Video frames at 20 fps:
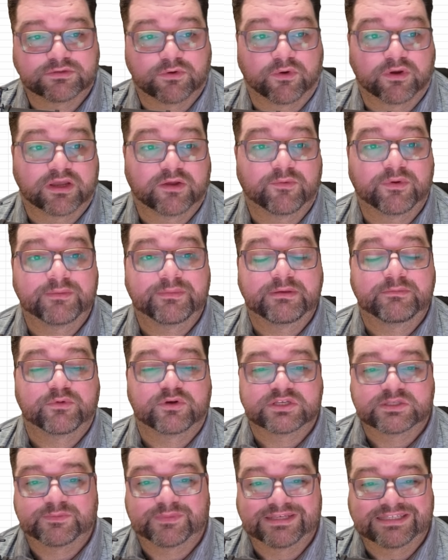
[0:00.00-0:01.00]
Or can we be
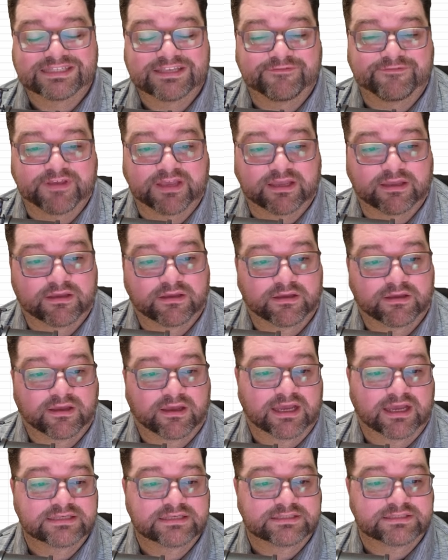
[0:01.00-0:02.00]
more specific?
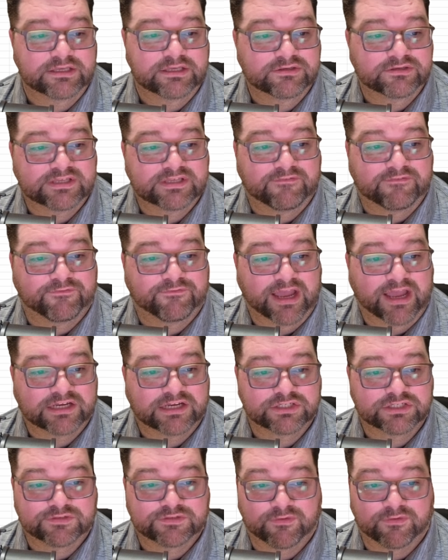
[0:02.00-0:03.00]
I see you said
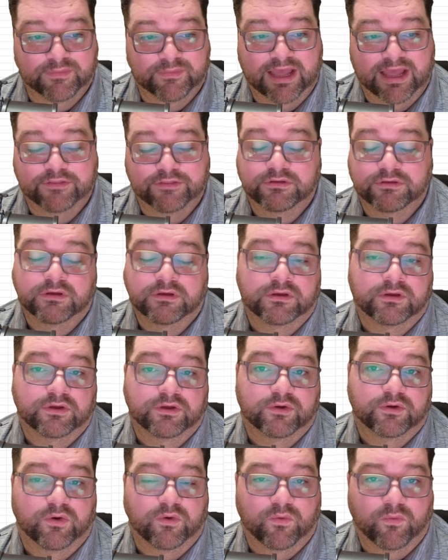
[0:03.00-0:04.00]
fractions for math.
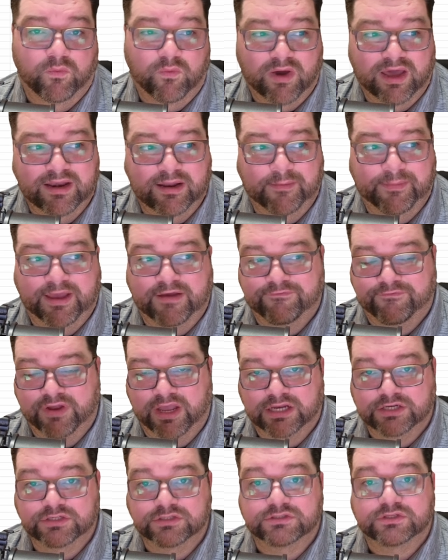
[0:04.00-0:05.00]
What about
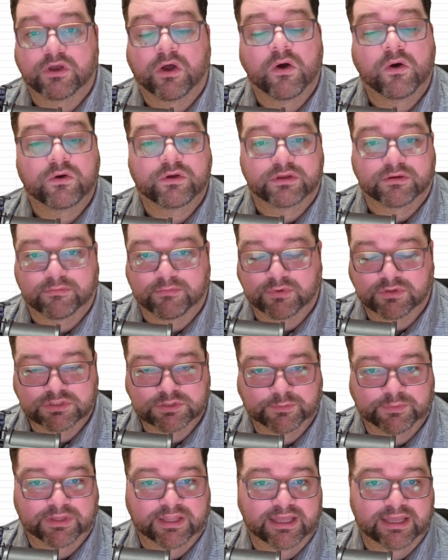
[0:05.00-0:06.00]
fractions? Oh, you're
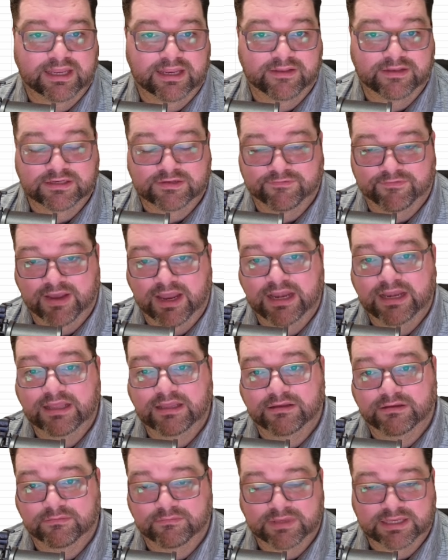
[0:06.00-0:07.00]
multiplying and
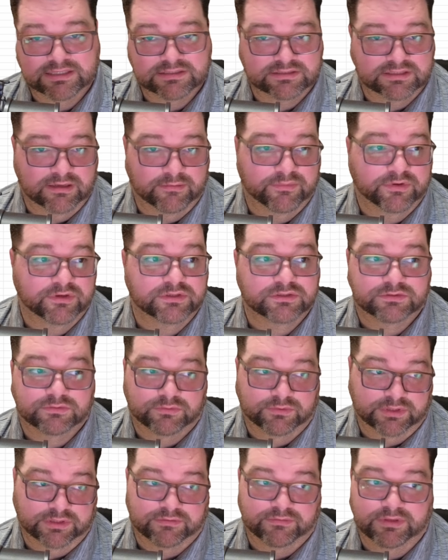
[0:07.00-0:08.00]
dividing mixed numbers
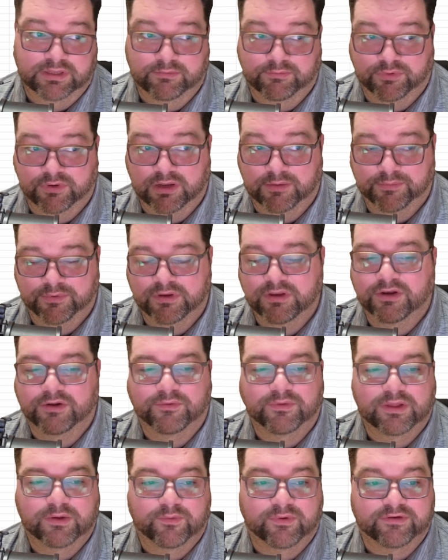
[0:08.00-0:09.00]
with improper,
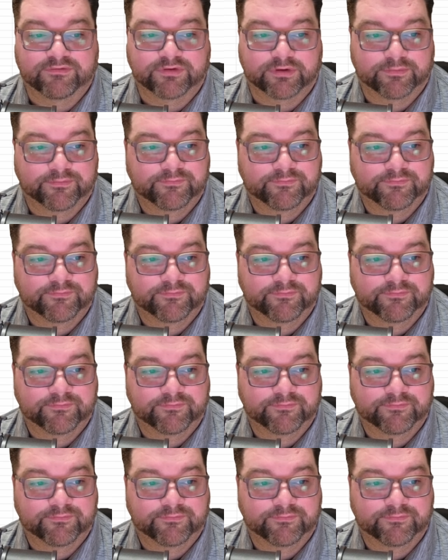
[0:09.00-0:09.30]
like whatever.